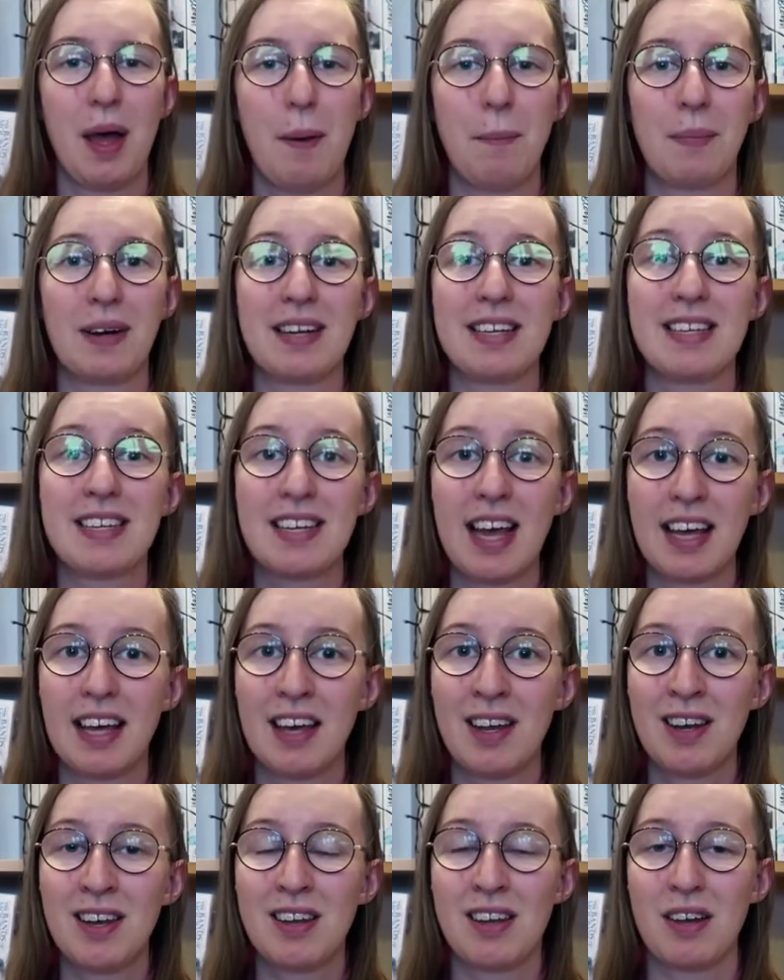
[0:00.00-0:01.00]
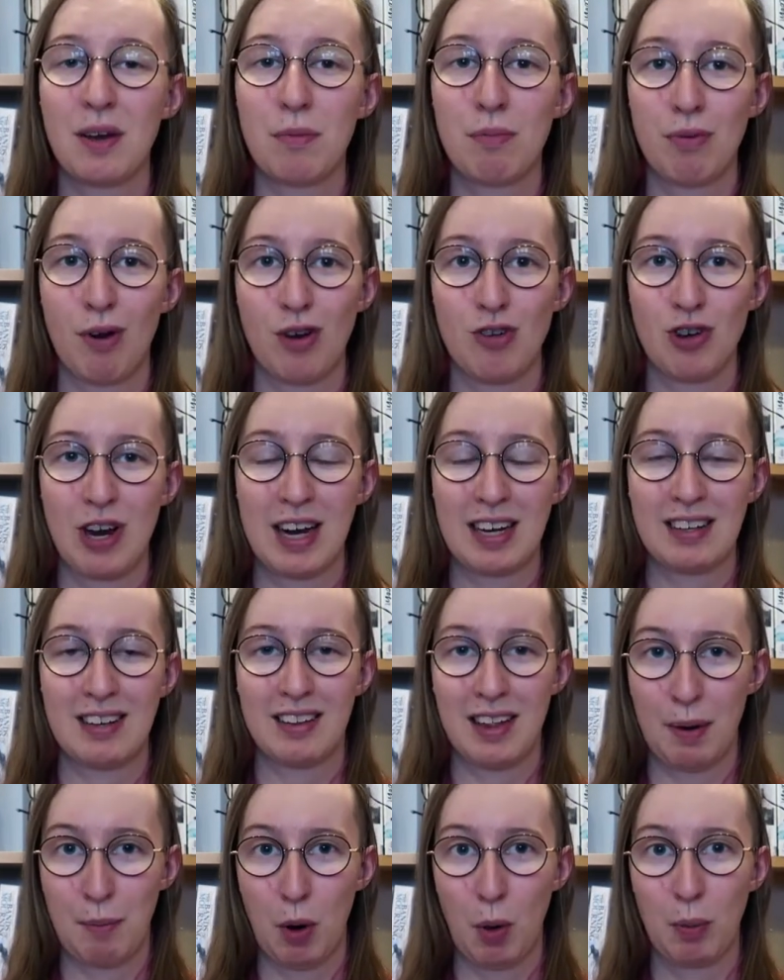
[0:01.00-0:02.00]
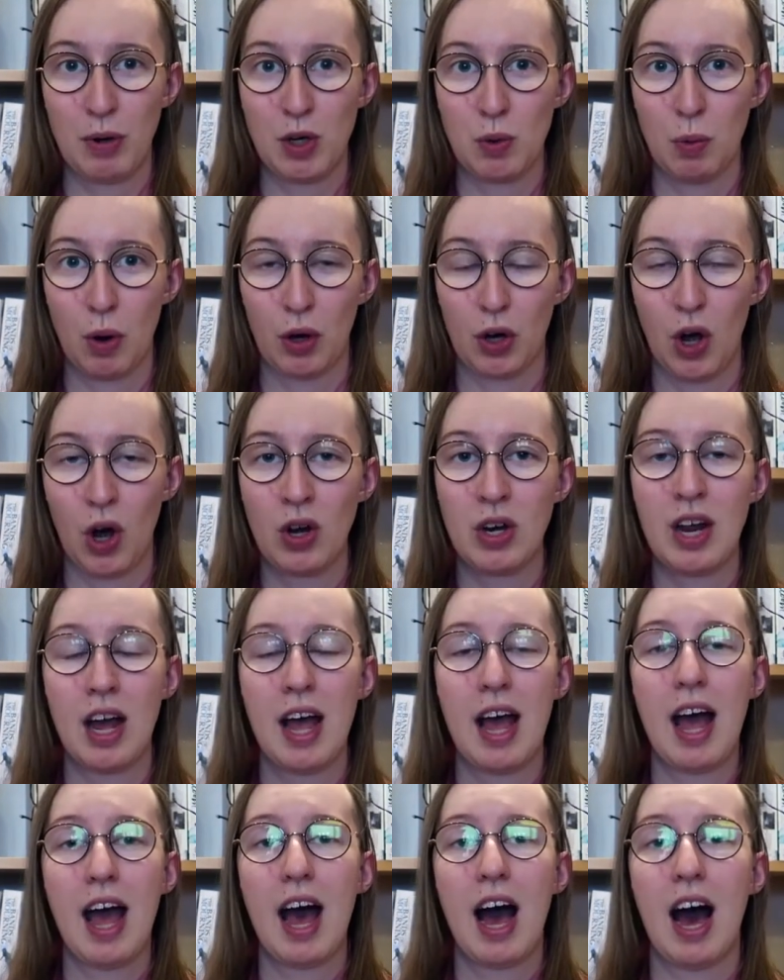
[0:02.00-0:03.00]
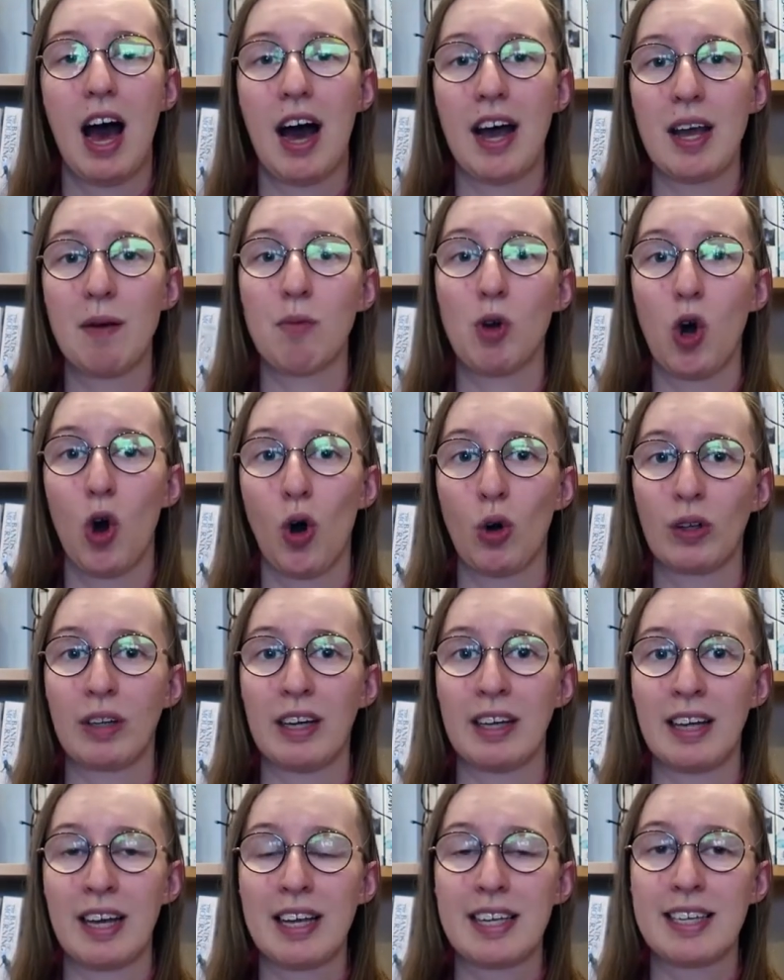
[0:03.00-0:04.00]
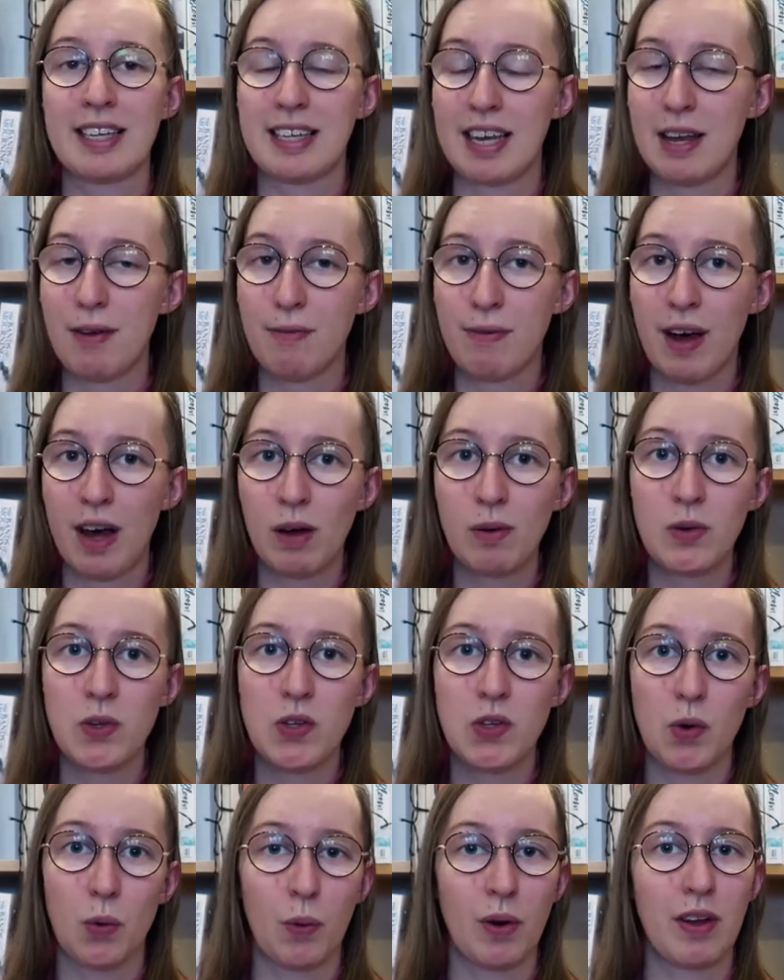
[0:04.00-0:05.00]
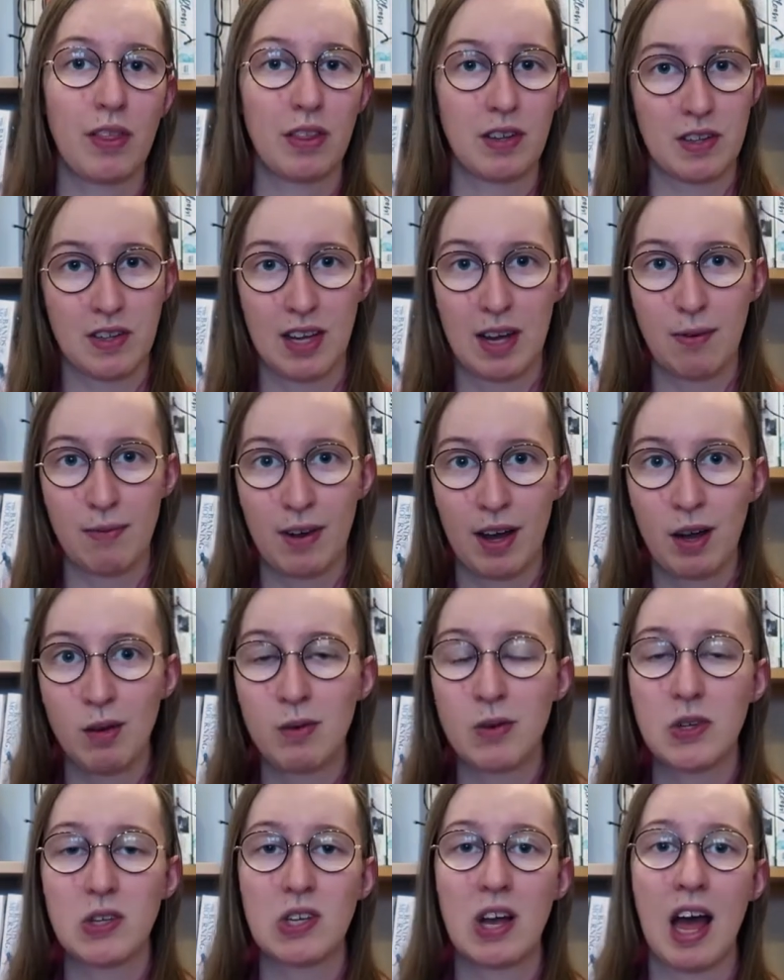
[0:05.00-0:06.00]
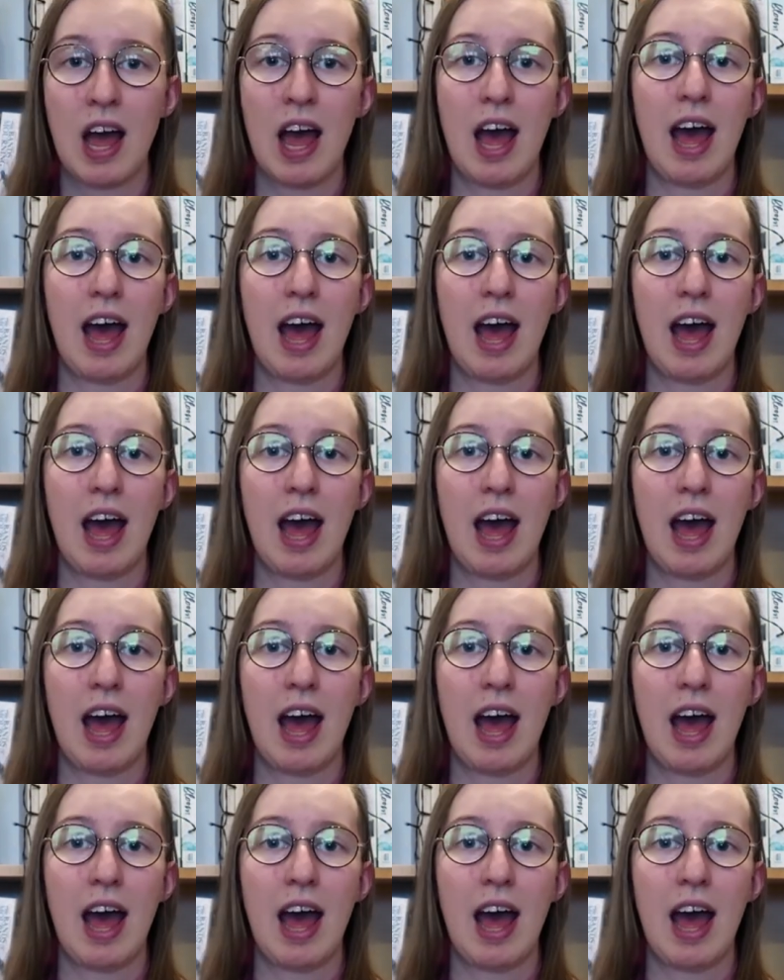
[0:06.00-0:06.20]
My second project that I'm hoping to work on, I am calling Safe House, or The Safe House.